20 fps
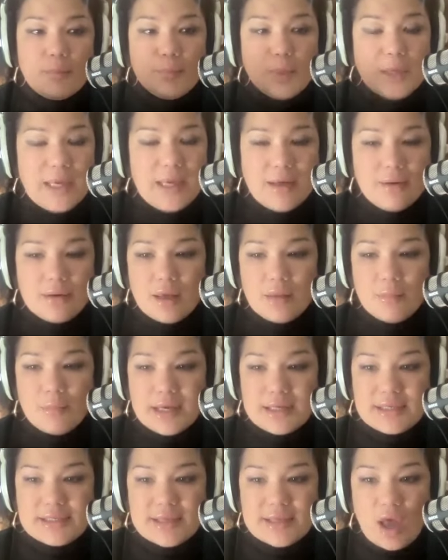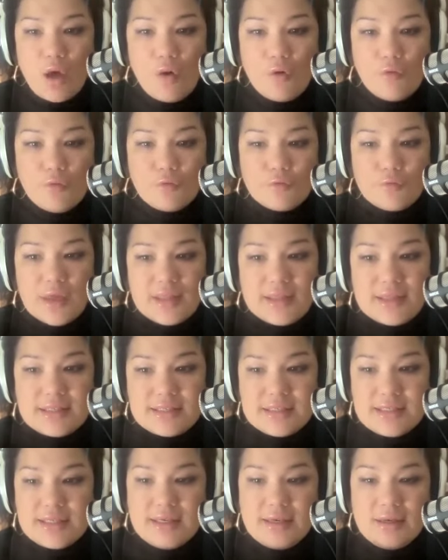Pete right. and myself and the
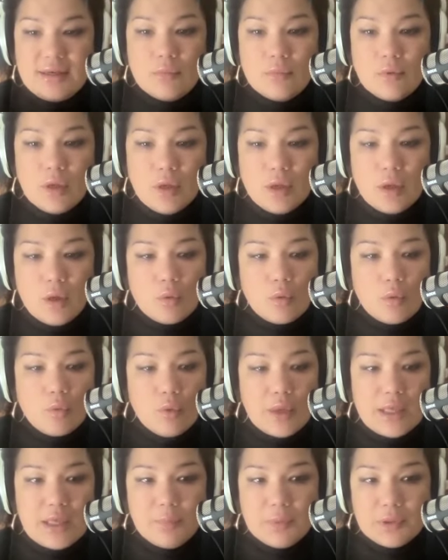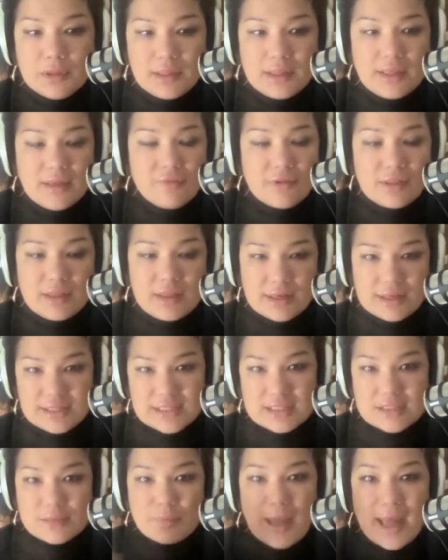team, we believe in the
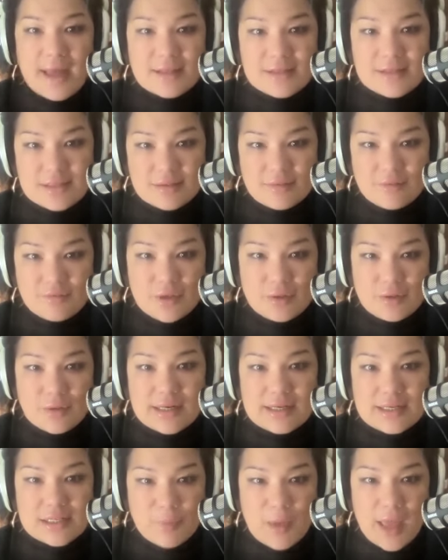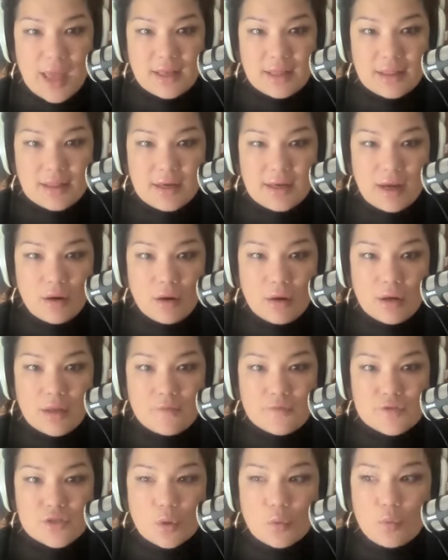expansive view and expanding the
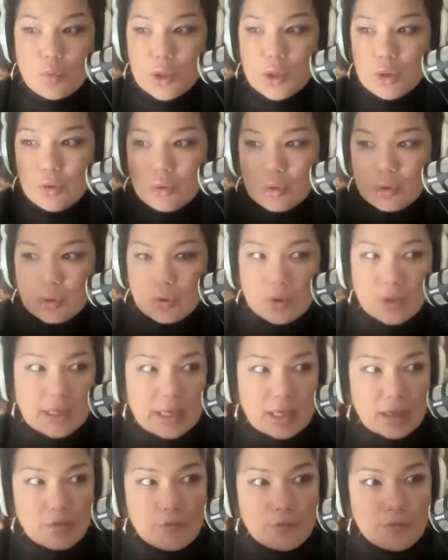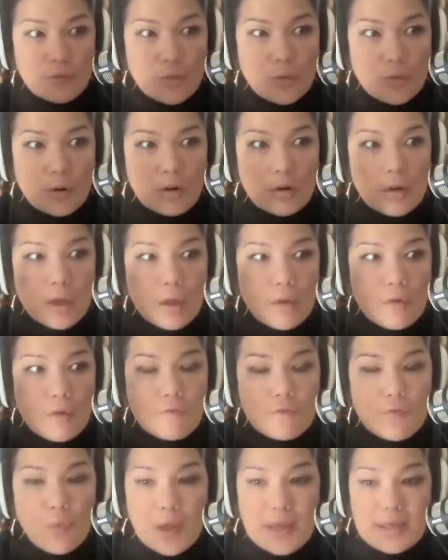narrative. So we're looking for
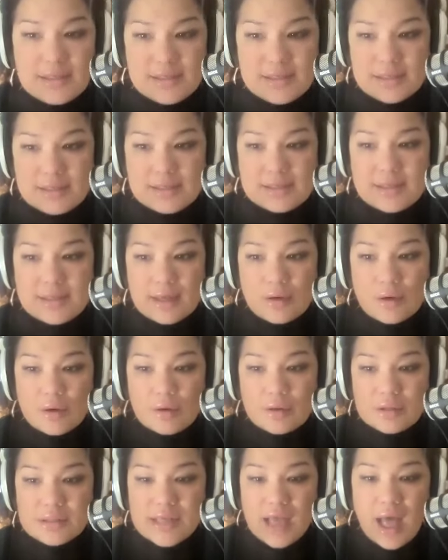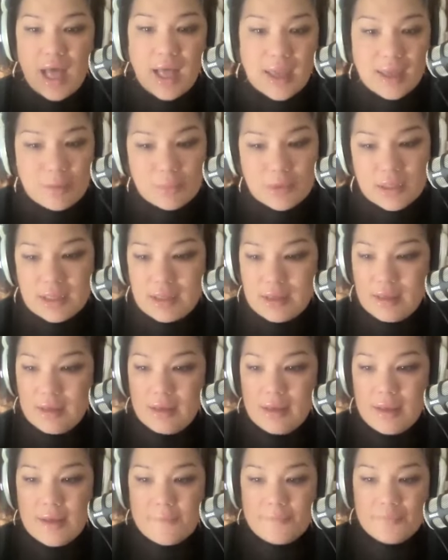voices that are
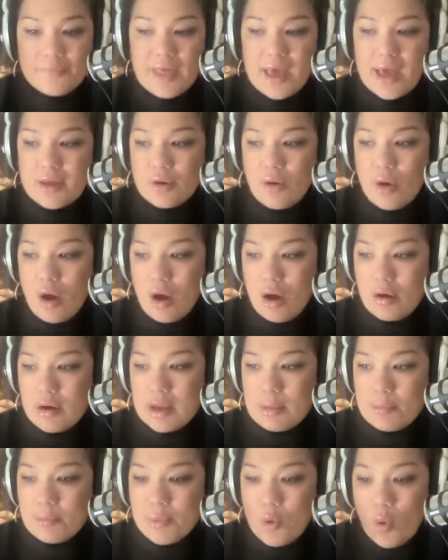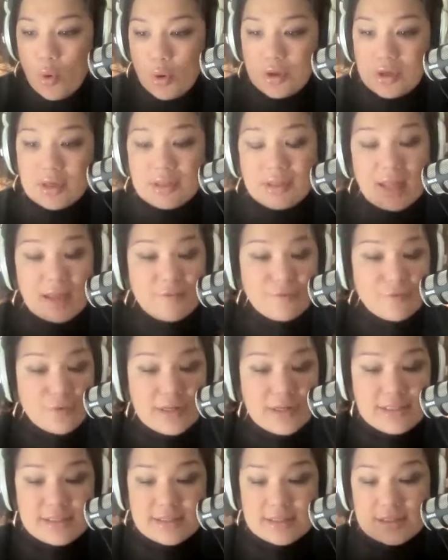timely, that are important, like,
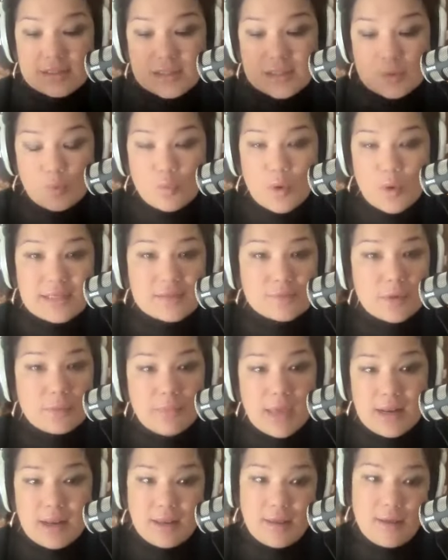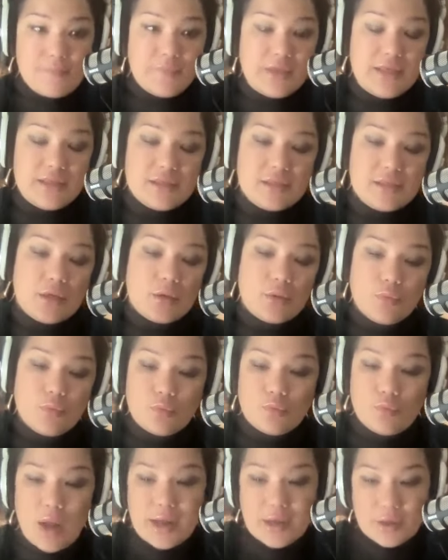for instance, Resmaa Menakem. He's the
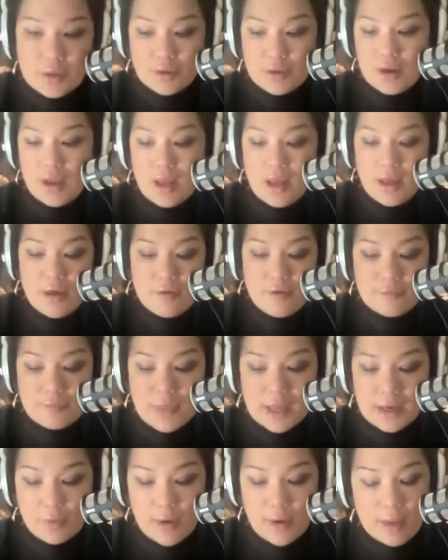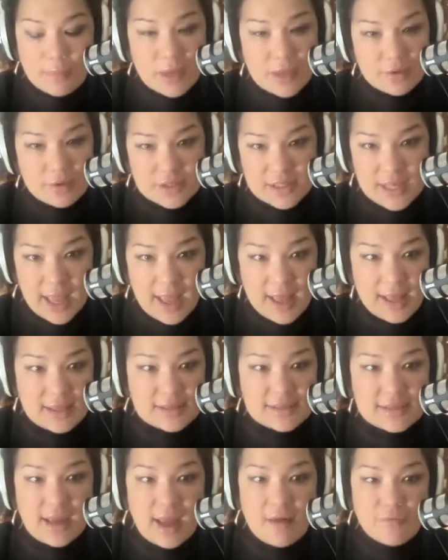writer of My Grandmother's
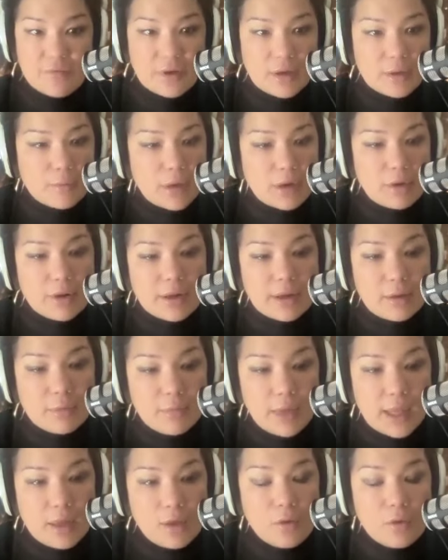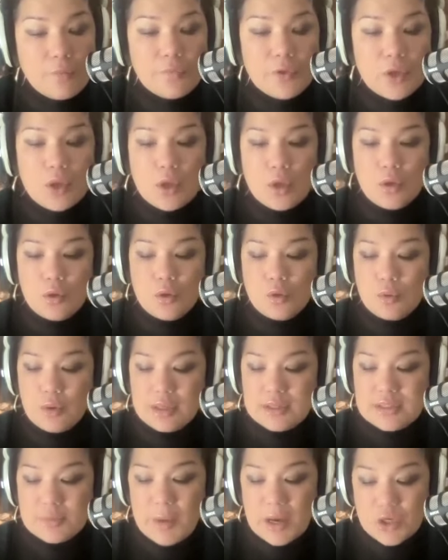Hands, African American male who
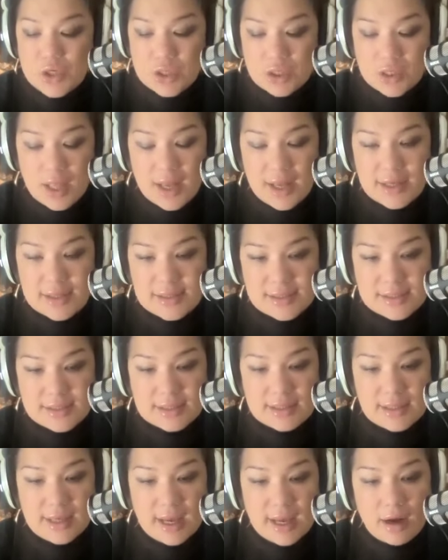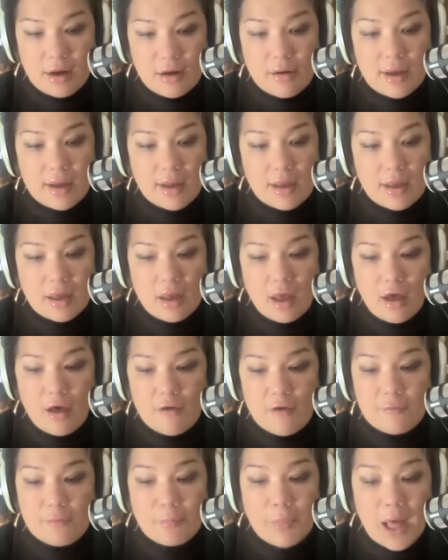specializes in the area
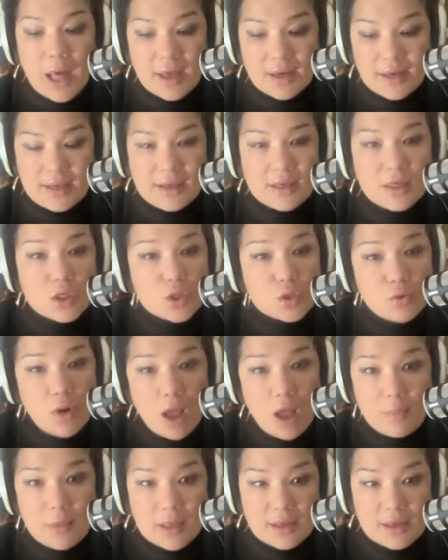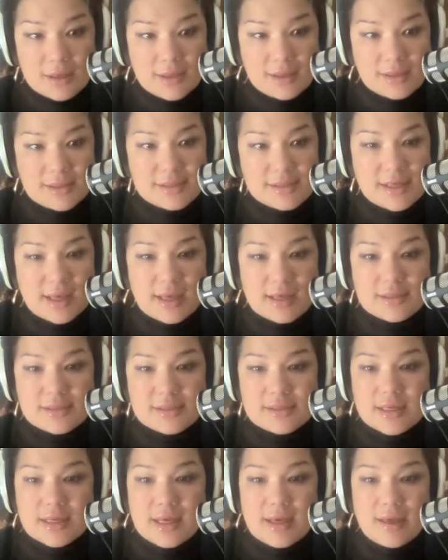of body trauma and
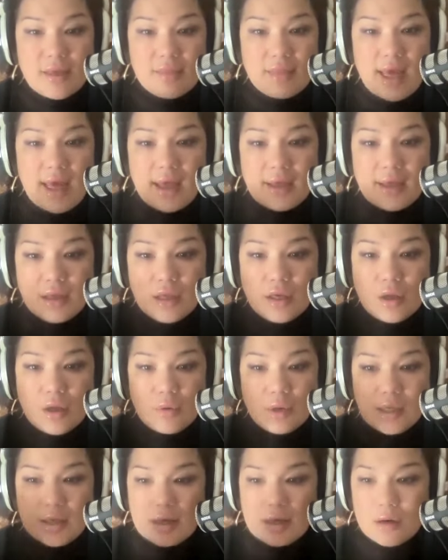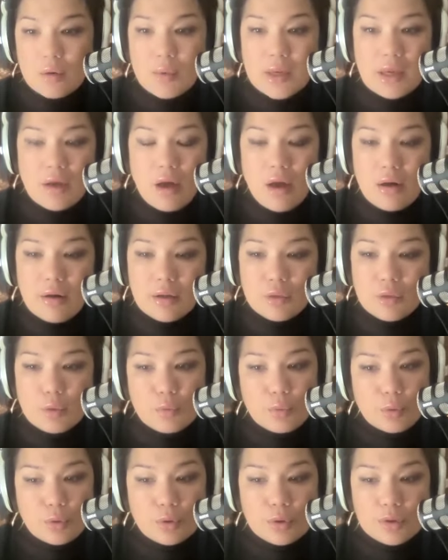says that, you know, here we are in
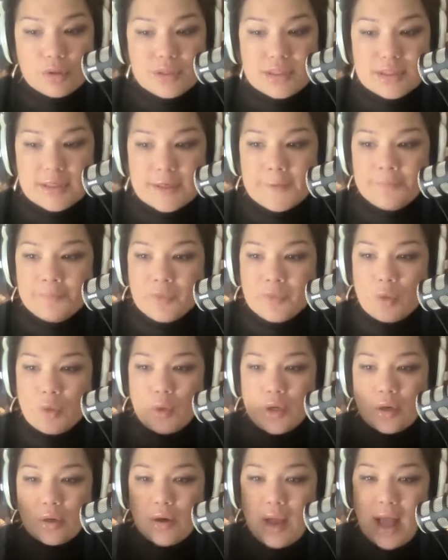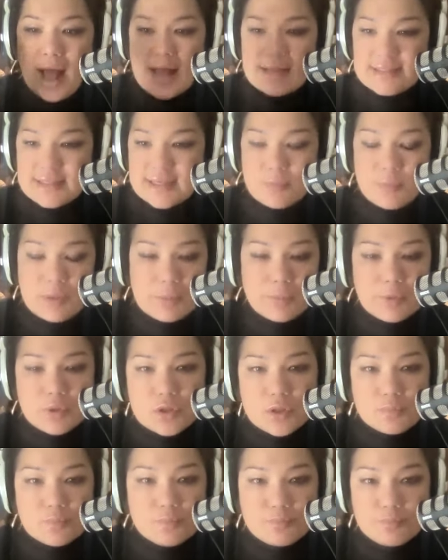the world. We're asking people
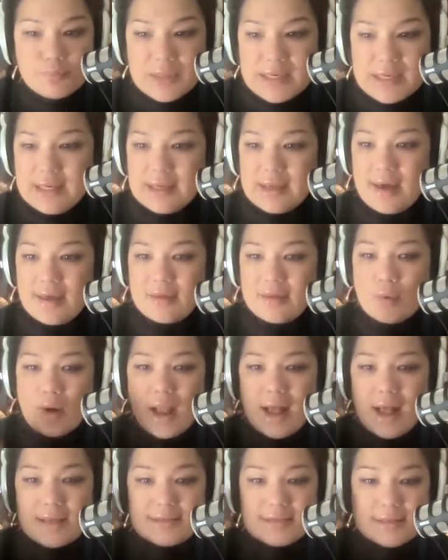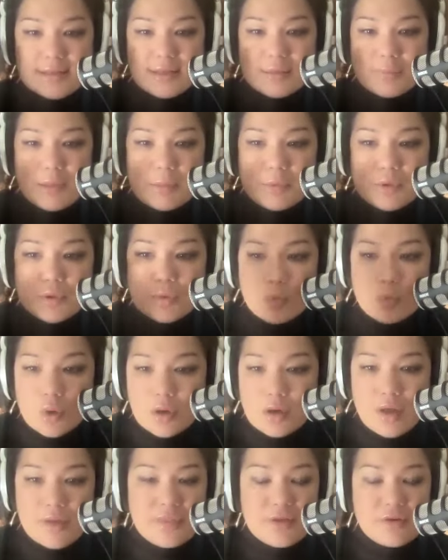to be together. We're asking people to
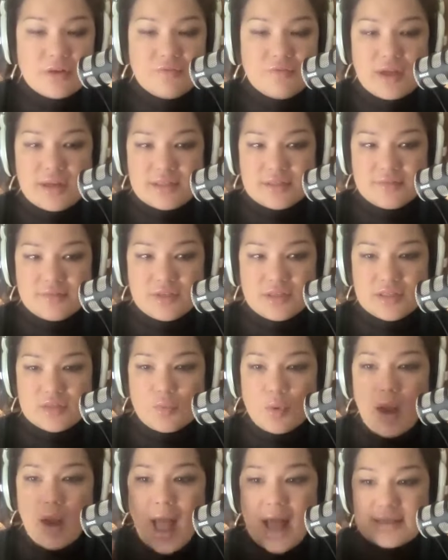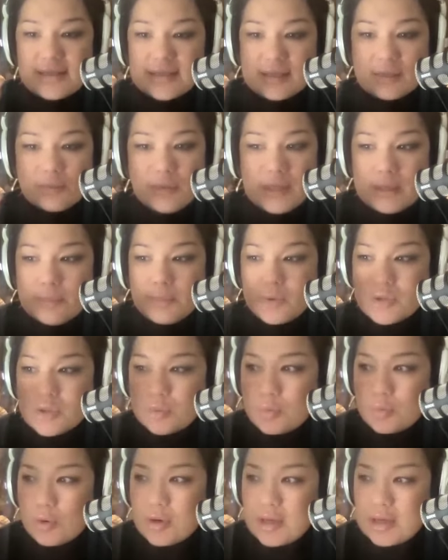work on their divisiveness. We're asking people
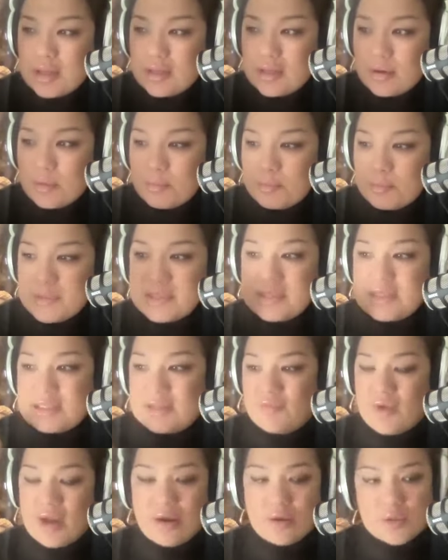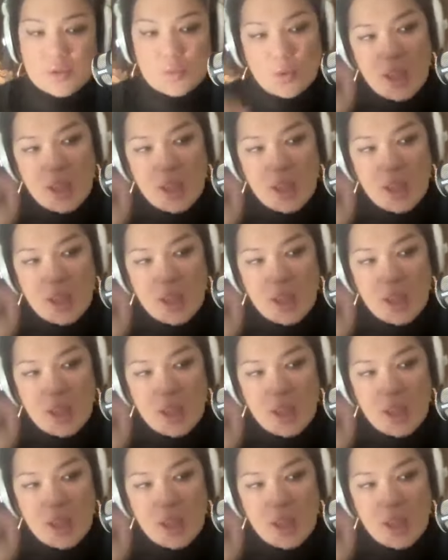to work in their business environments.